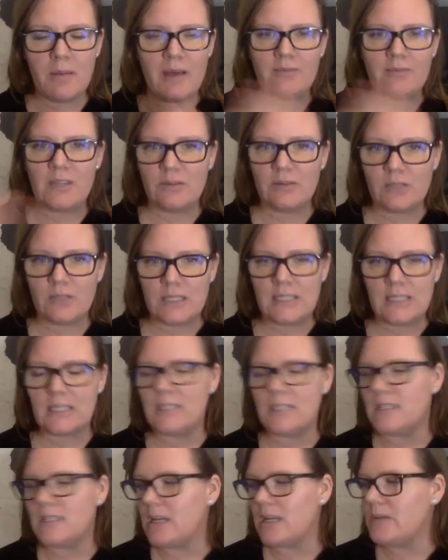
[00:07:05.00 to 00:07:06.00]
have different
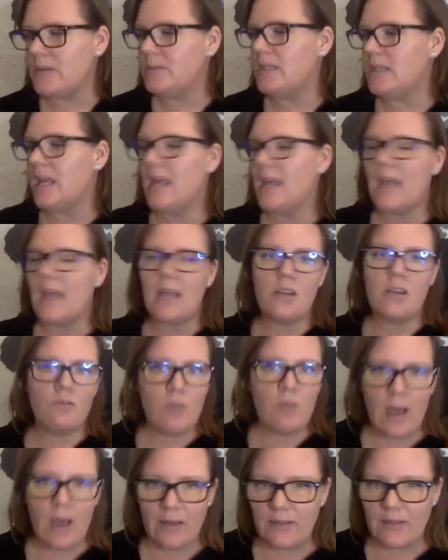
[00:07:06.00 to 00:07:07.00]
systems. And if
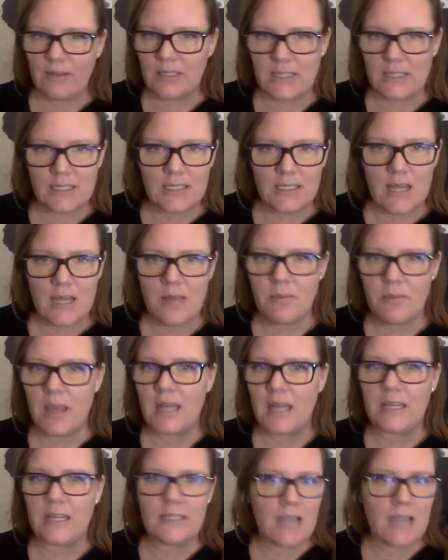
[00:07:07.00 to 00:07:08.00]
you have a system
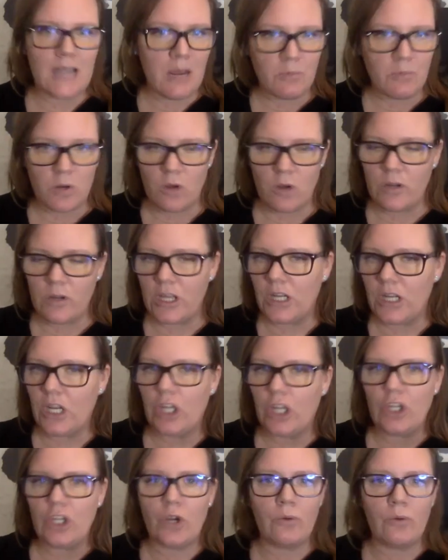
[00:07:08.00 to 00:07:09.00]
and it's not
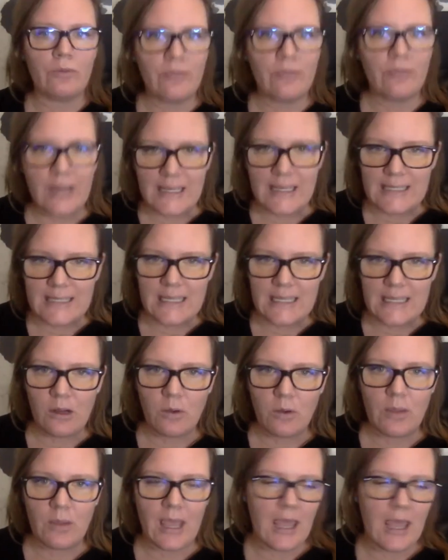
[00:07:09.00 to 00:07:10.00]
broken, don't fix it.
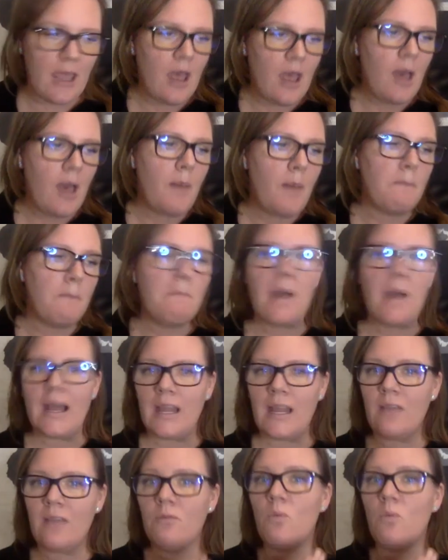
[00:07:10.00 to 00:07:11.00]
Okay.
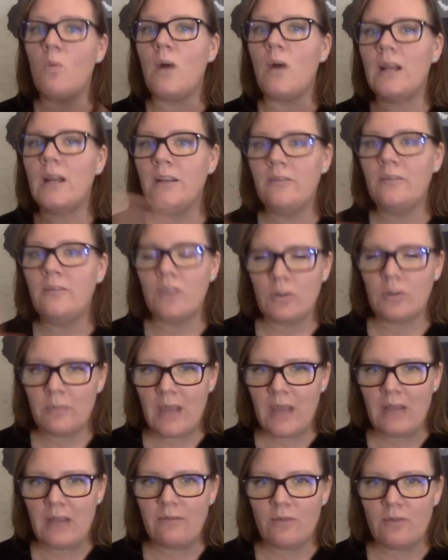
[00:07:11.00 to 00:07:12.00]
But if one of your
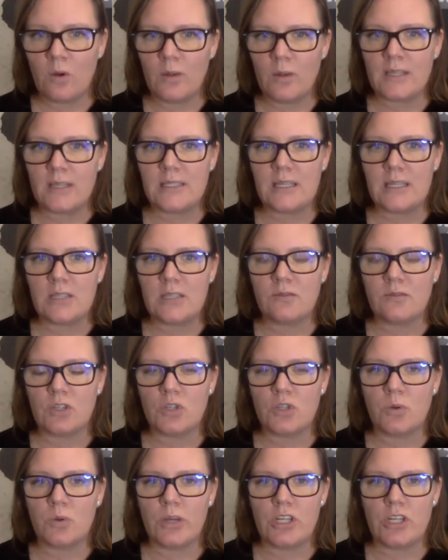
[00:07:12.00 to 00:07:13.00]
main focuses for
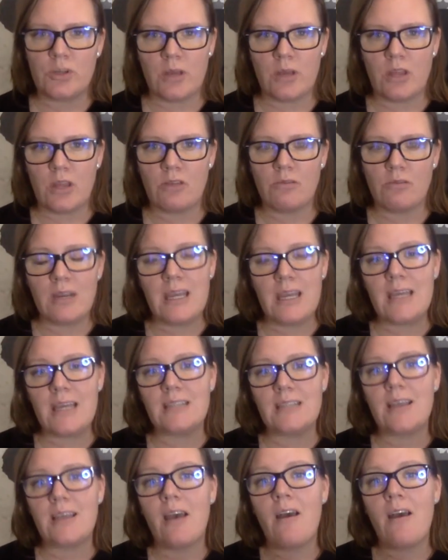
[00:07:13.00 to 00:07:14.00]
2023
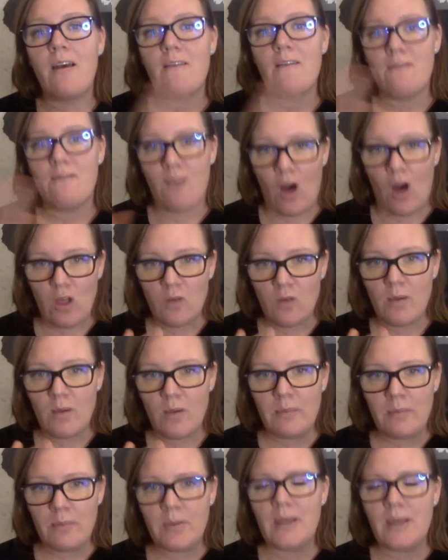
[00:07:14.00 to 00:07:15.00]
is follow
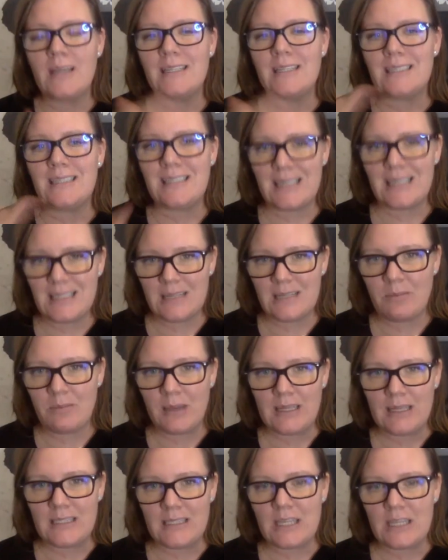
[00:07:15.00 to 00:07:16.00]
up,
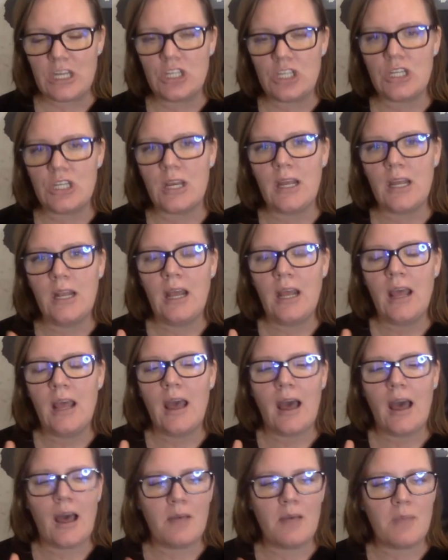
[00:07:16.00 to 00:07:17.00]
systemization,
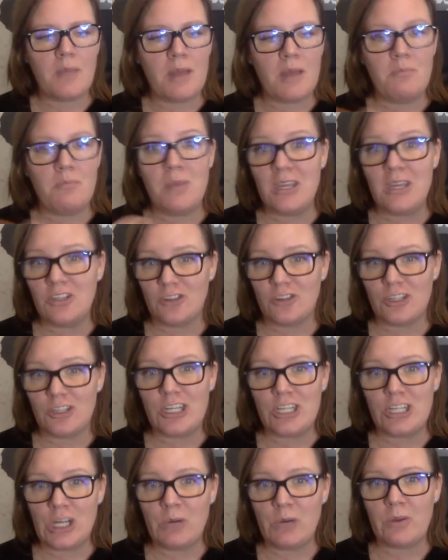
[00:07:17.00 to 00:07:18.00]
and being
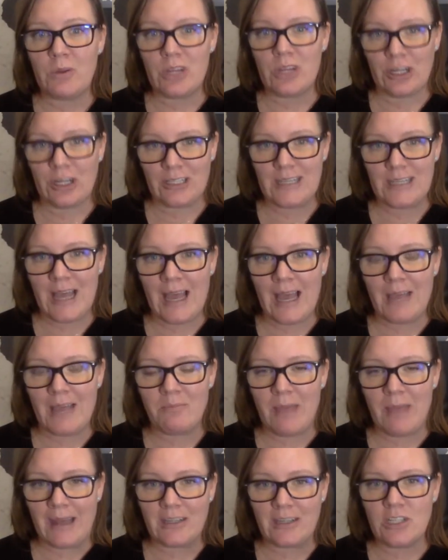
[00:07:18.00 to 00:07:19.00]
strategic with your time
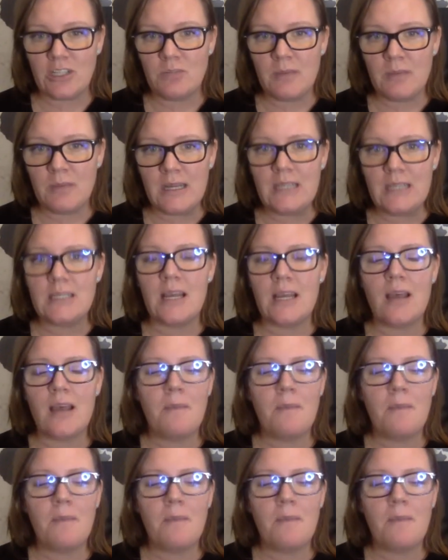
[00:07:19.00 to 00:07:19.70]
management,